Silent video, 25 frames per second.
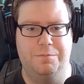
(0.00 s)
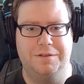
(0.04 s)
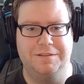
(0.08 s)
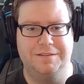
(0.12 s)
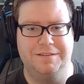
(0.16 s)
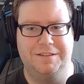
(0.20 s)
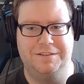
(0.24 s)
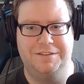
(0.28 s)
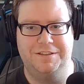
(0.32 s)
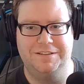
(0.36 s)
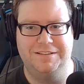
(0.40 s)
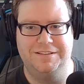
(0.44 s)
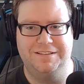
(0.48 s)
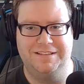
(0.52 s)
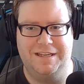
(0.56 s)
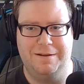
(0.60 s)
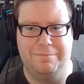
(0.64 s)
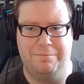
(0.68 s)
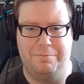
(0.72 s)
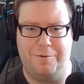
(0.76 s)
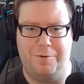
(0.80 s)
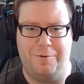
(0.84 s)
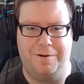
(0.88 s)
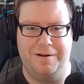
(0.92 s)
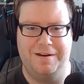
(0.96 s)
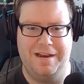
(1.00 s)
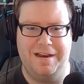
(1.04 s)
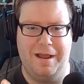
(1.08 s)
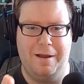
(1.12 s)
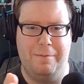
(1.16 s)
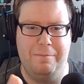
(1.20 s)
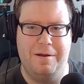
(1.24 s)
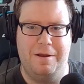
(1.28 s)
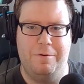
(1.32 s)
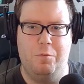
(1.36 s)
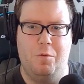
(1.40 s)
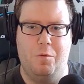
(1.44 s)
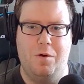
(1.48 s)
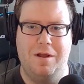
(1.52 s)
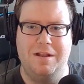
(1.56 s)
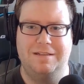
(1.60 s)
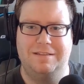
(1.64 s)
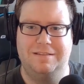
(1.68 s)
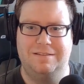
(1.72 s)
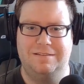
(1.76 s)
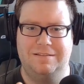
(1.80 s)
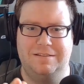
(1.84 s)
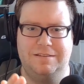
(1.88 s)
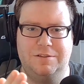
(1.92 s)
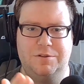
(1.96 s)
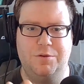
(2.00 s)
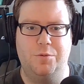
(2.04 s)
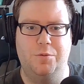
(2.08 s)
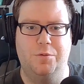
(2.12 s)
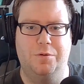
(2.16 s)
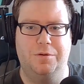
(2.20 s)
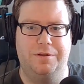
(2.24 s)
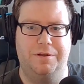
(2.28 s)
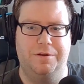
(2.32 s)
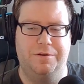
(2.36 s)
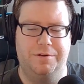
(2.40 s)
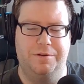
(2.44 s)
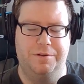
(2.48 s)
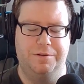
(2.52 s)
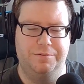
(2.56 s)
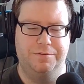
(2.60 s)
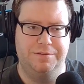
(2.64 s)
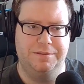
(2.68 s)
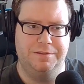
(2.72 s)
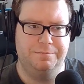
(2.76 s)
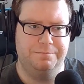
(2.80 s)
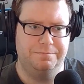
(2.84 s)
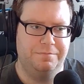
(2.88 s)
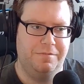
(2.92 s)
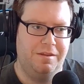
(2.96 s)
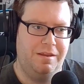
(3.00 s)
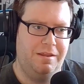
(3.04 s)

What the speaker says: positions get broken down by what tool you're using.